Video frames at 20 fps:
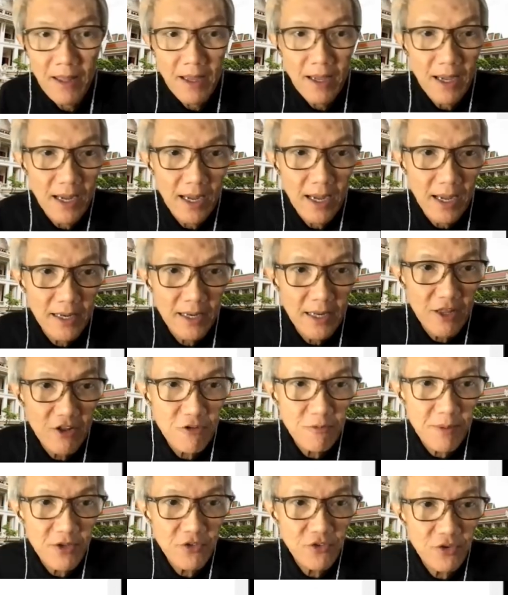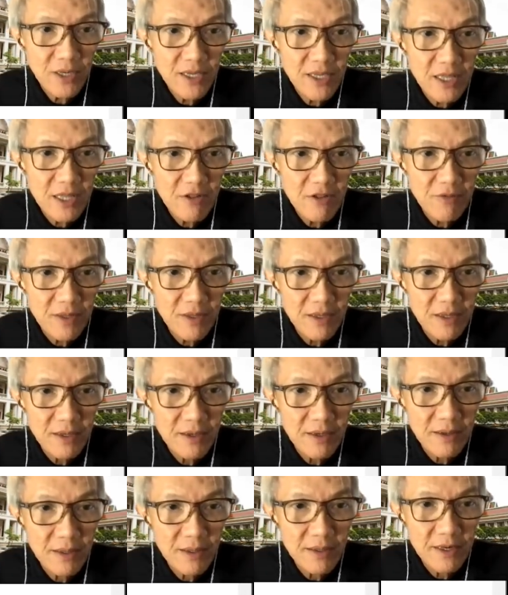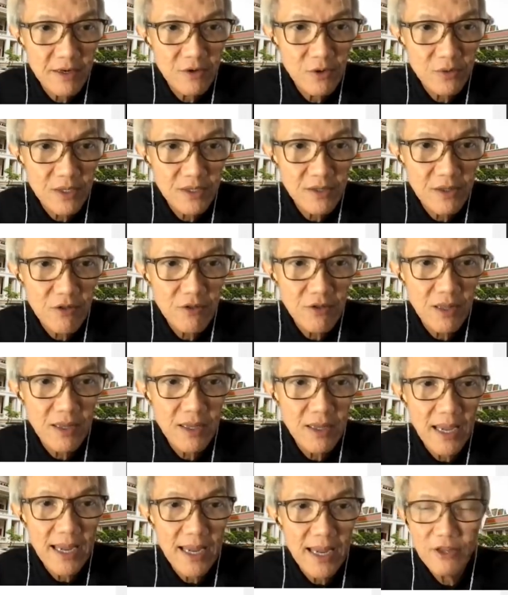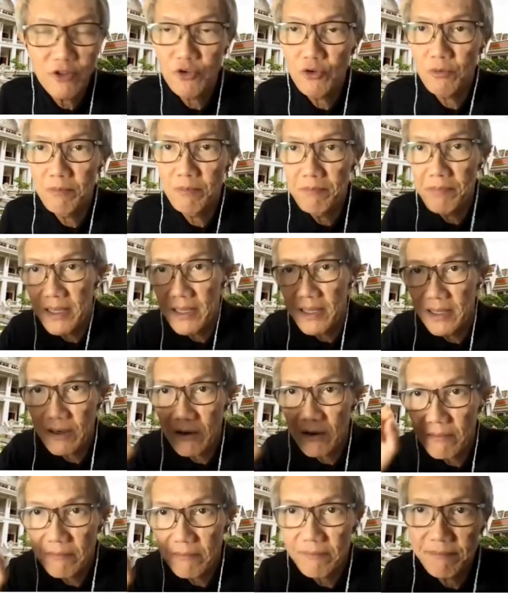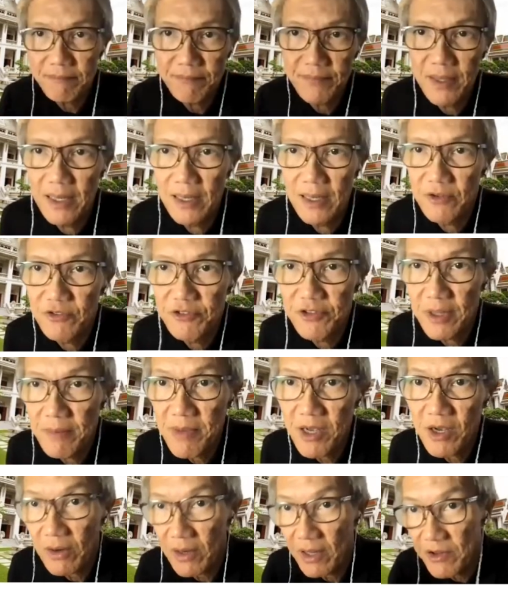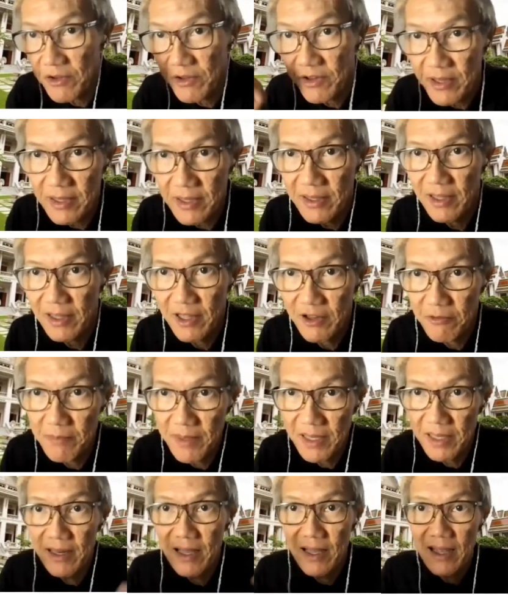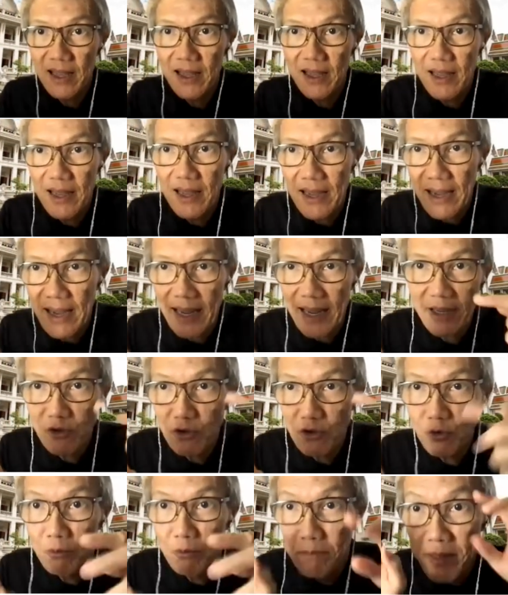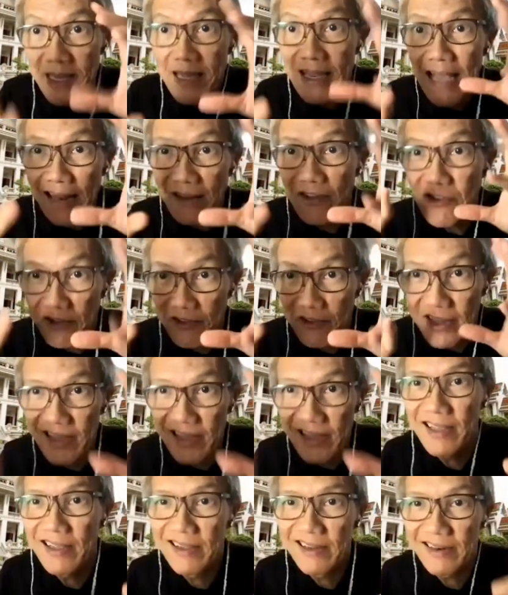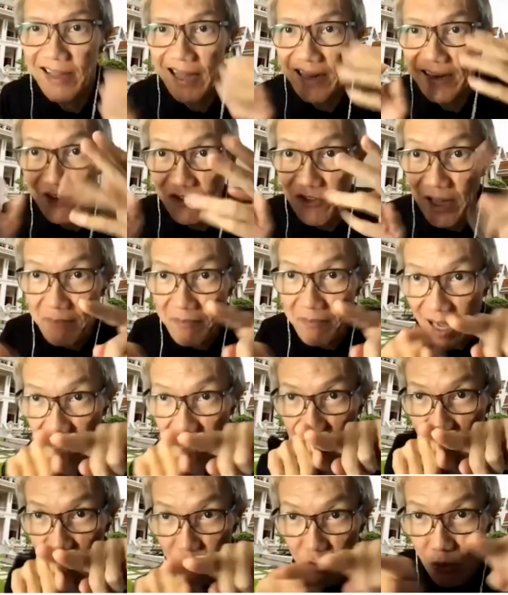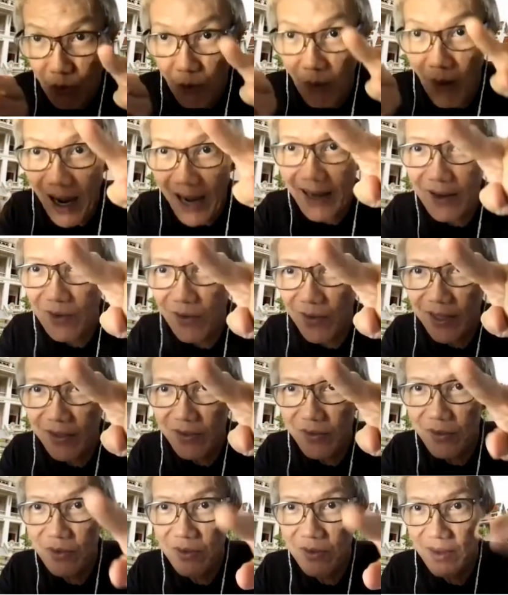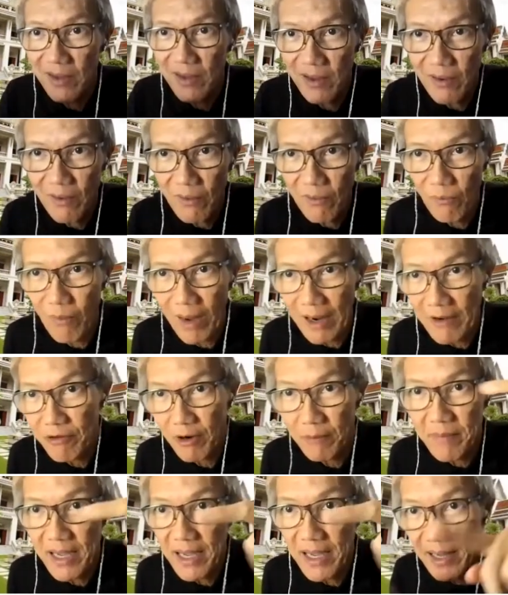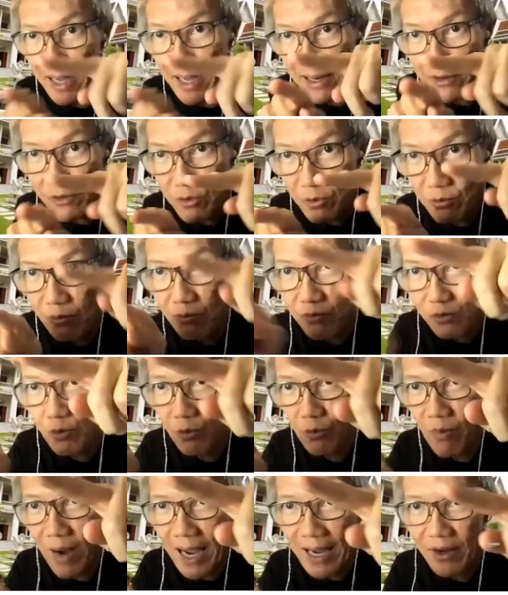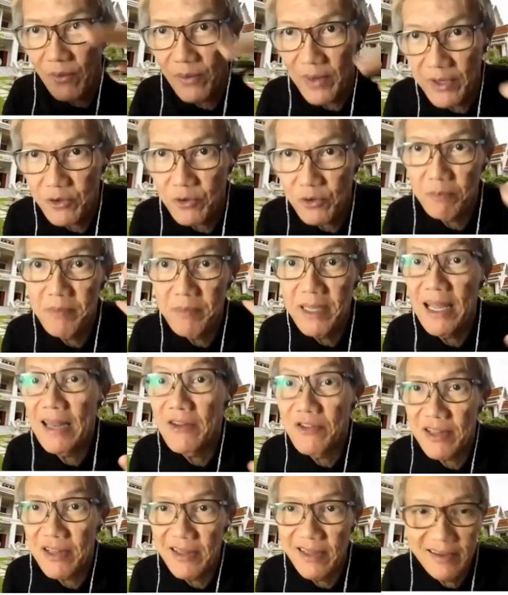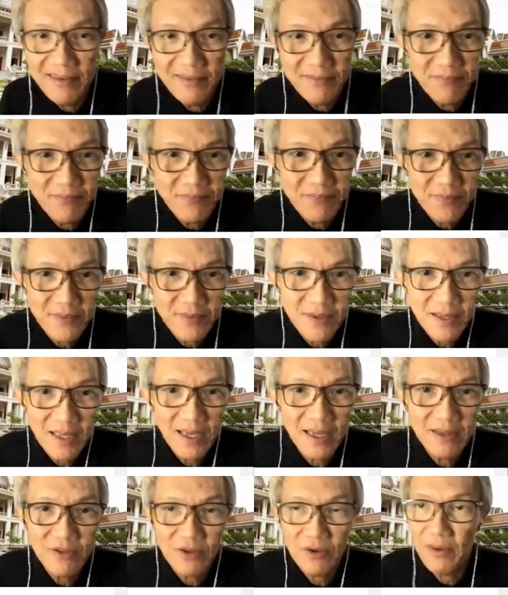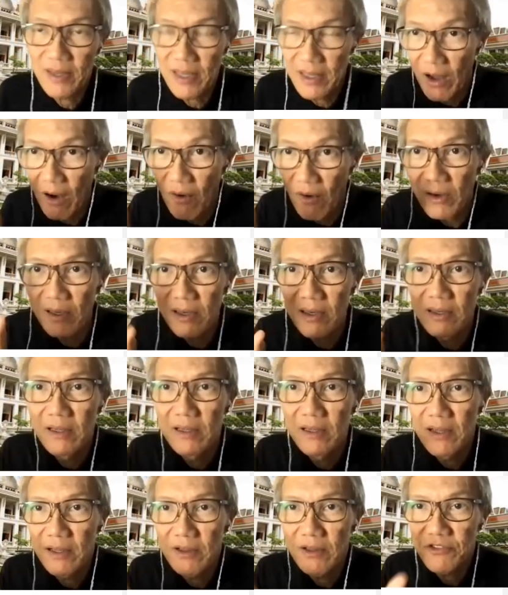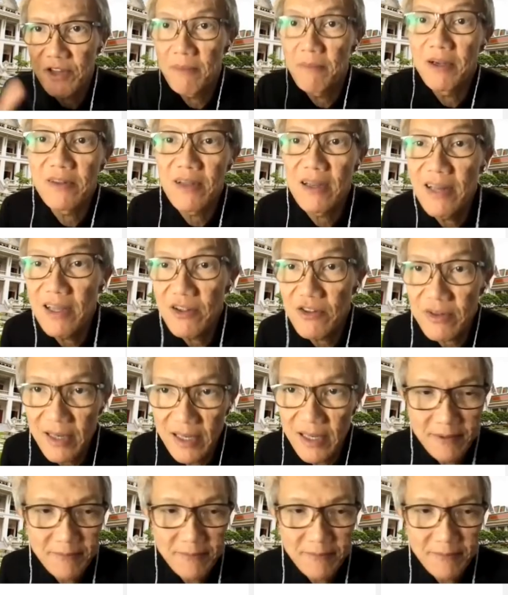And especially is the notation say A to B semicolon C. It means A to B and C at the same time. There's 2Y going to, one from A and 2Y going to B and C. Okay, so it occurs simultaneously.